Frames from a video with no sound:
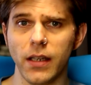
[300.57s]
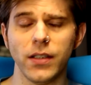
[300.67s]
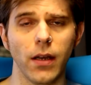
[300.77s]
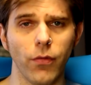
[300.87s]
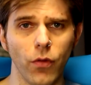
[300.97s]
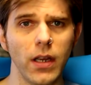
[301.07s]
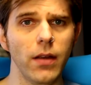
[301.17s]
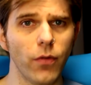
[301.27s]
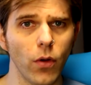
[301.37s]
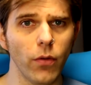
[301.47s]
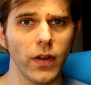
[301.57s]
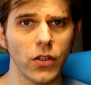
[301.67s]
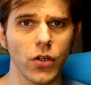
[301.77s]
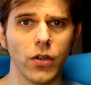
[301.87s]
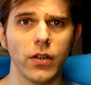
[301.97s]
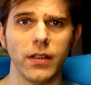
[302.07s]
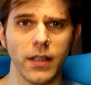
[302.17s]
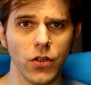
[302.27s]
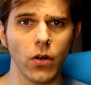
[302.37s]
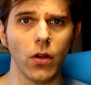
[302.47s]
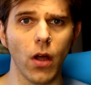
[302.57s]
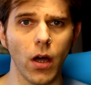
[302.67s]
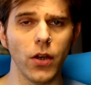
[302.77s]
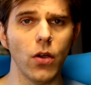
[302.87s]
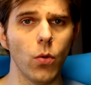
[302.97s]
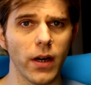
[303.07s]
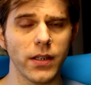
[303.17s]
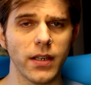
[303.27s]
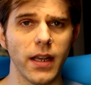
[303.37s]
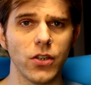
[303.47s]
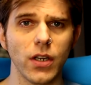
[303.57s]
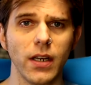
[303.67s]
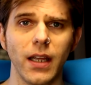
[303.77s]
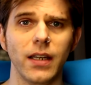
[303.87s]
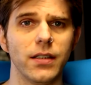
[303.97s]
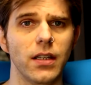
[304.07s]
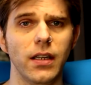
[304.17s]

It's a free, full featured digital audio workstation. It is